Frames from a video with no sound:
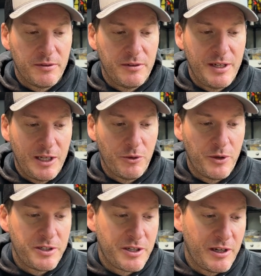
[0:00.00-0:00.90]
nail
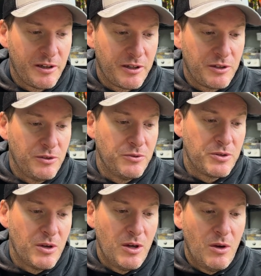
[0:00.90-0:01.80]
weights that I like to
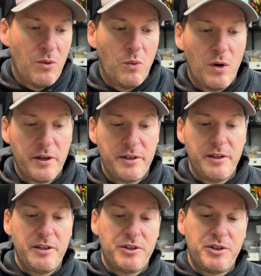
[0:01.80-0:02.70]
use. One
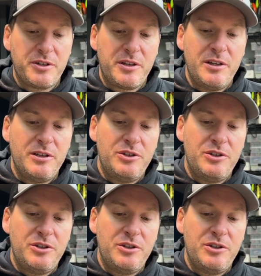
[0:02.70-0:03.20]
is just the